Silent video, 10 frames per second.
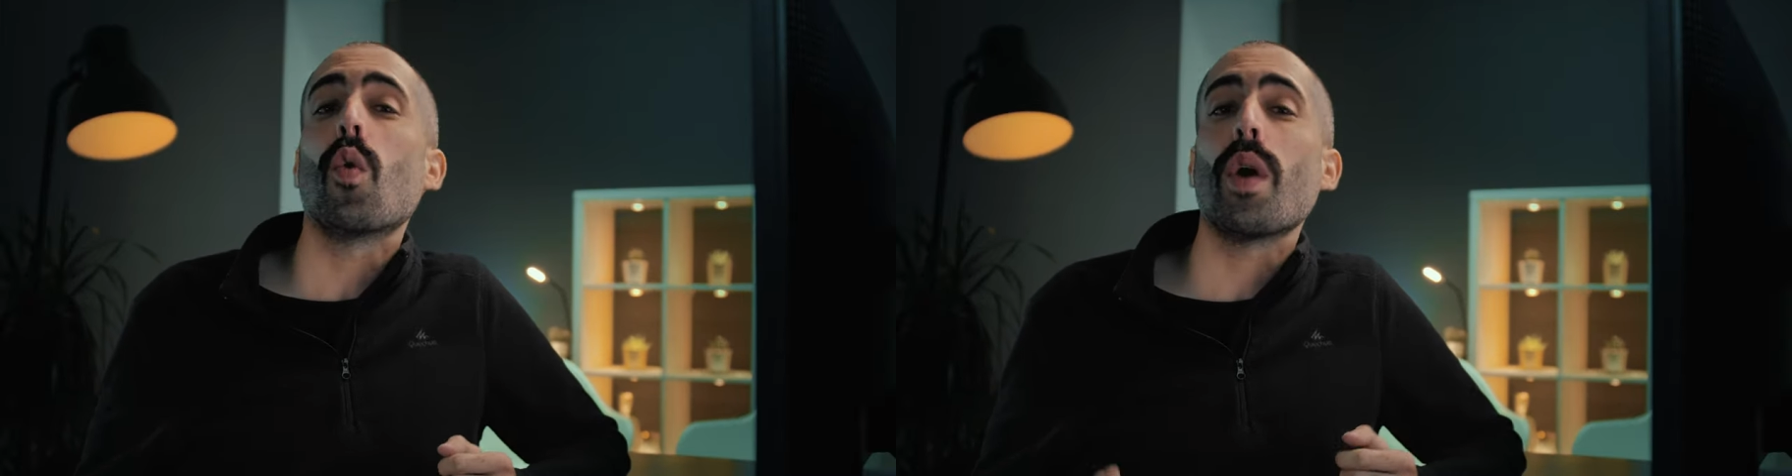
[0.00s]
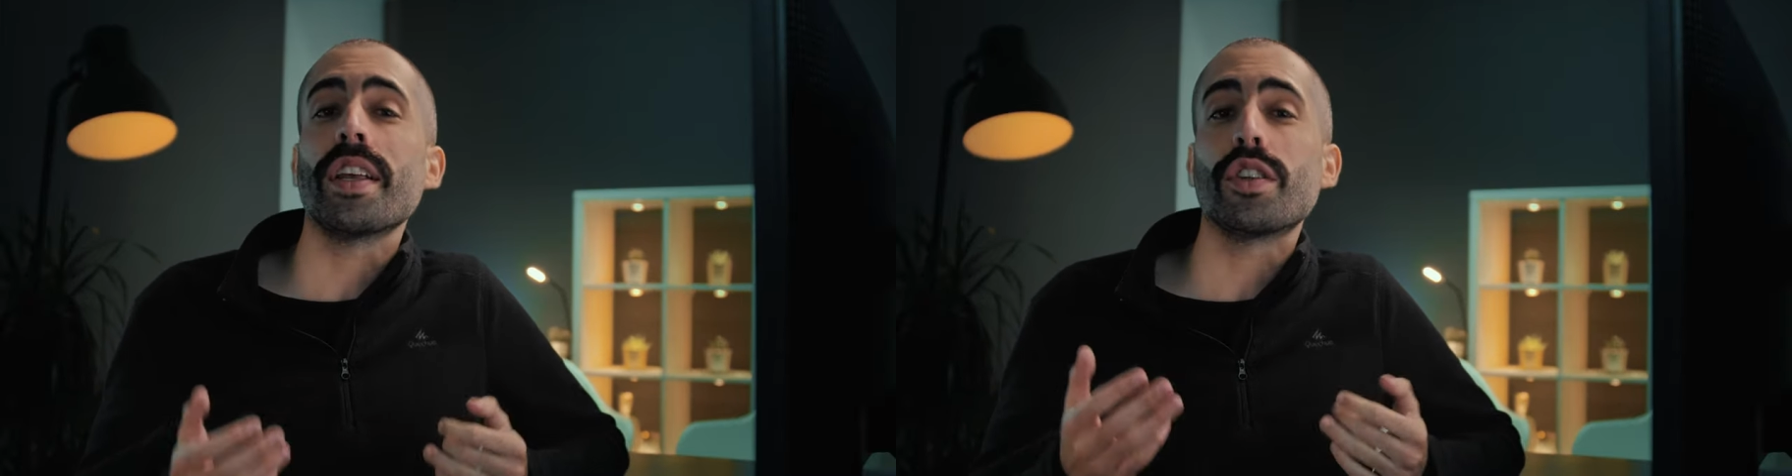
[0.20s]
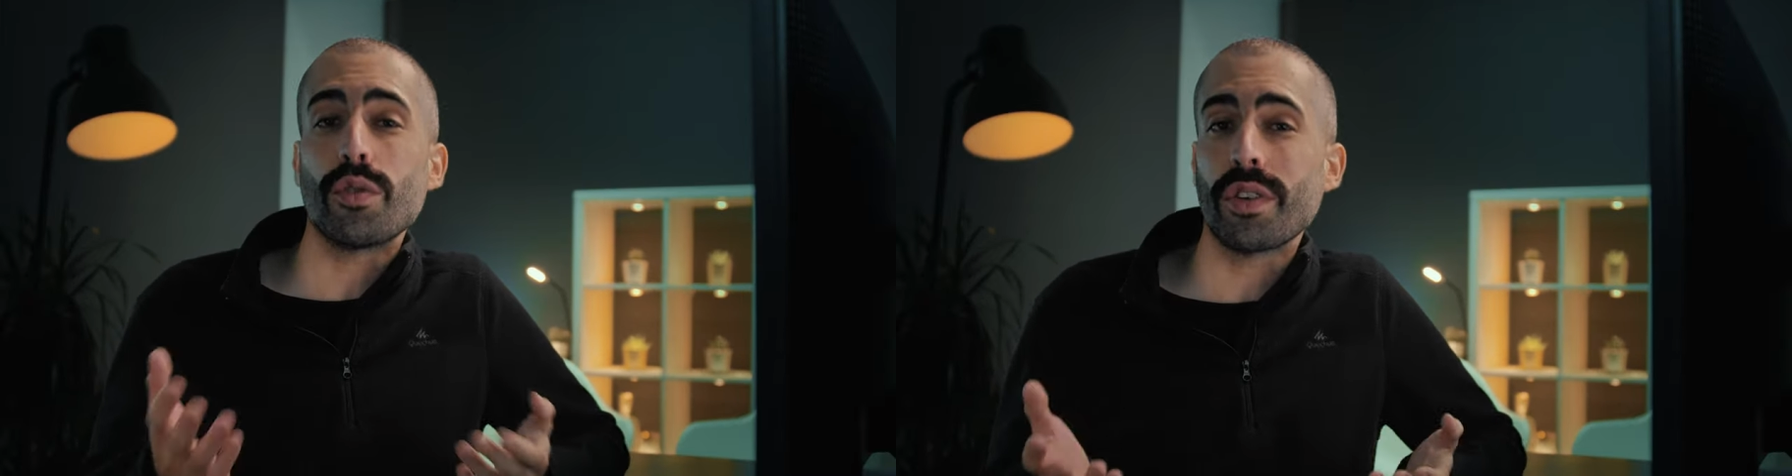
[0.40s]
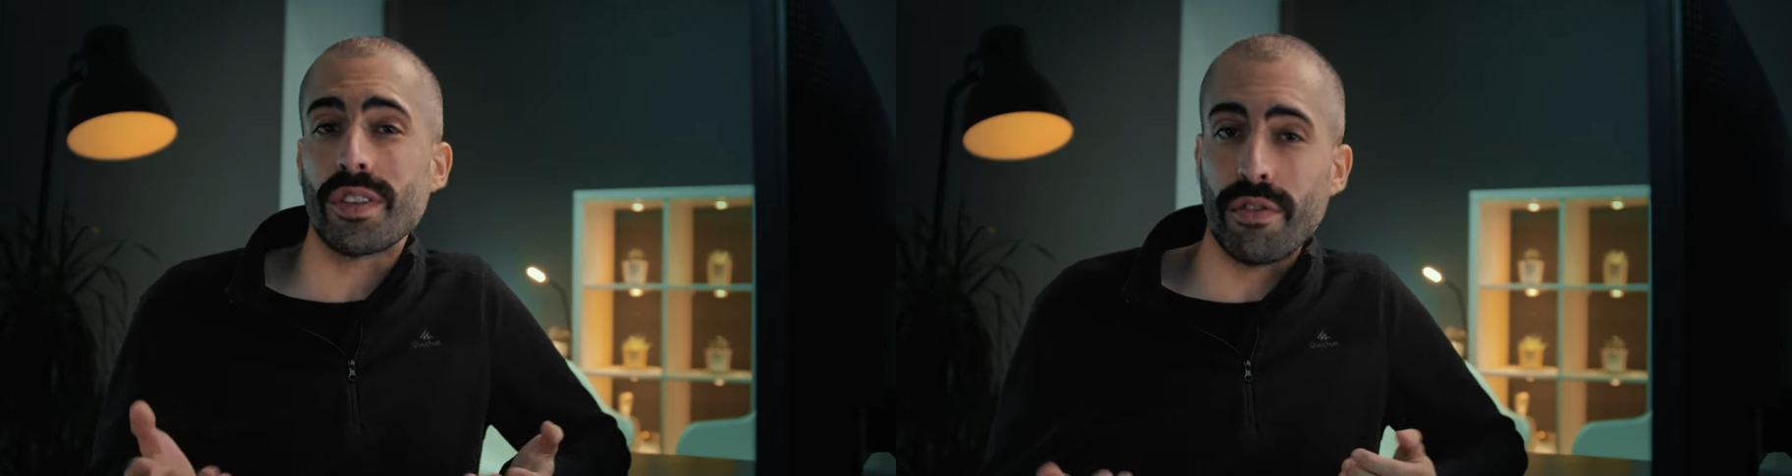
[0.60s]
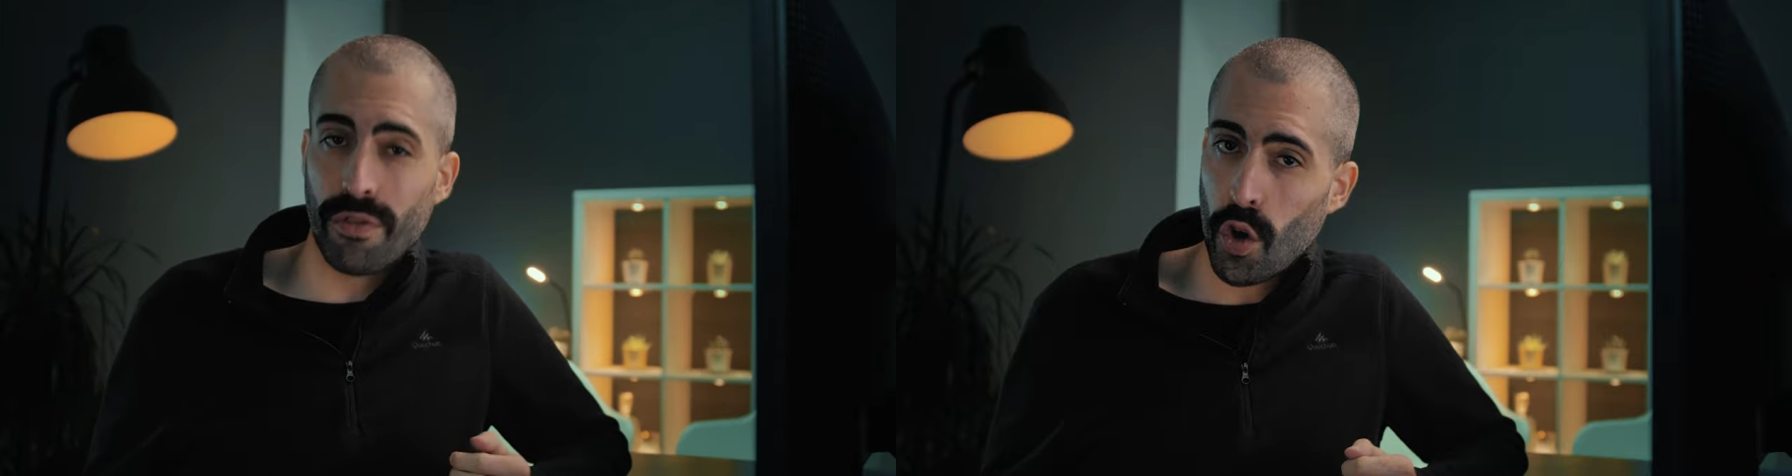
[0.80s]
when he took
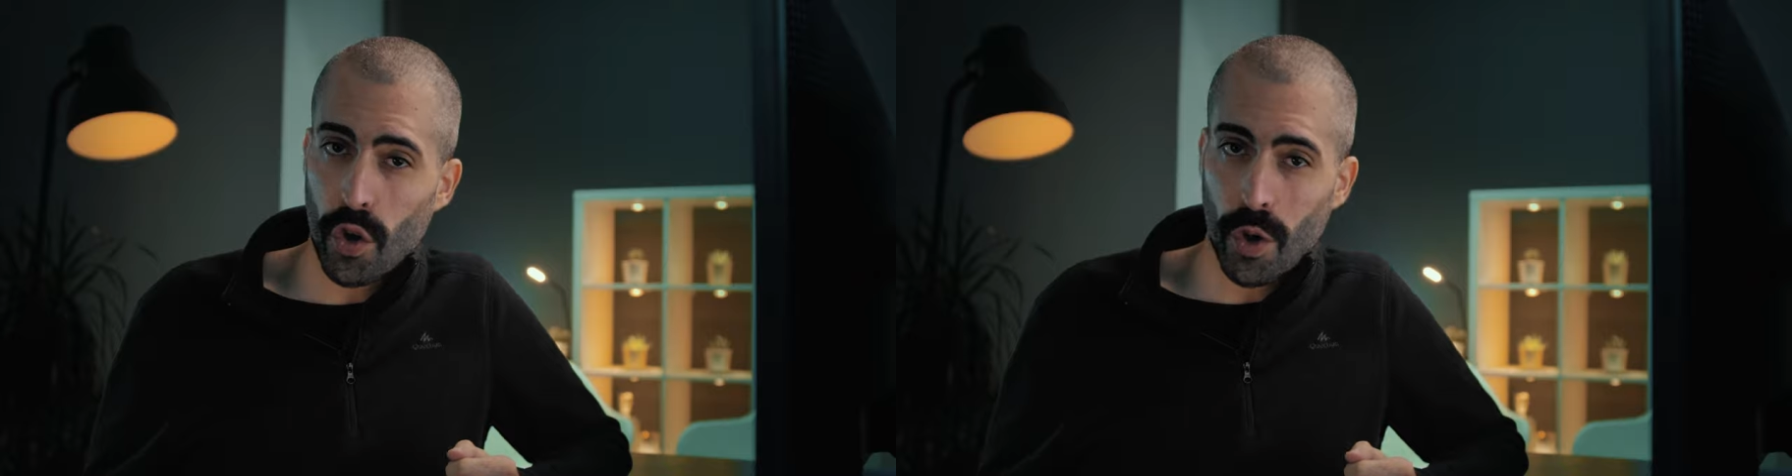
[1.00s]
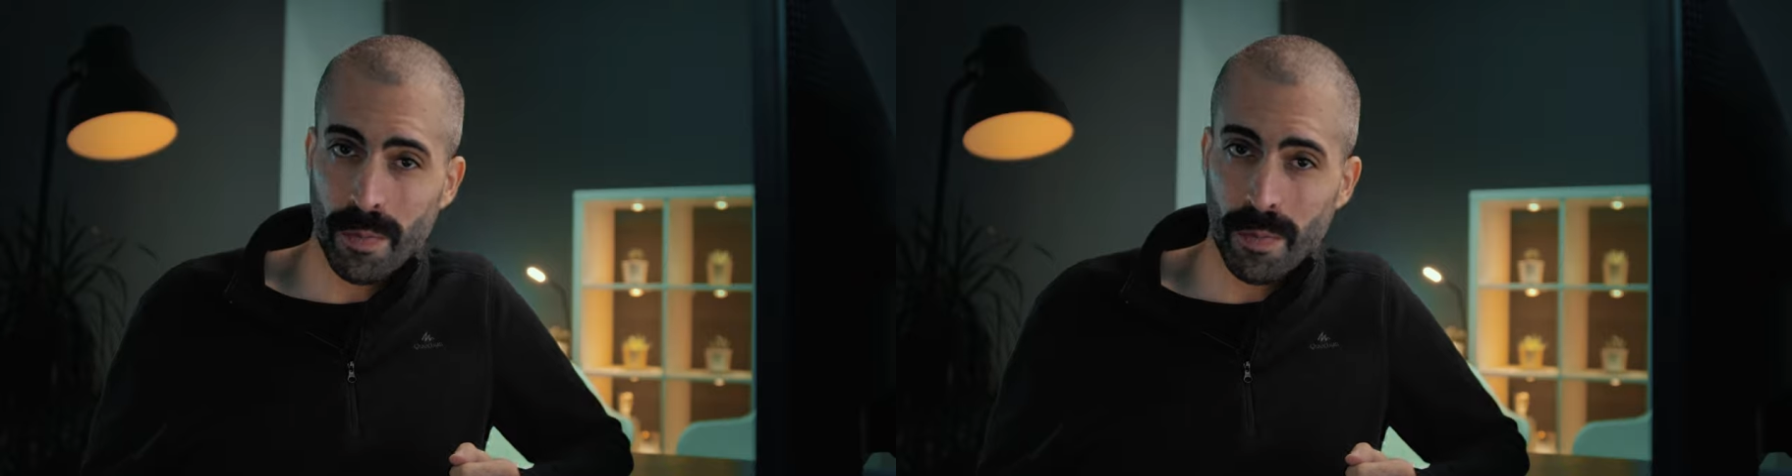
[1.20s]
the photo,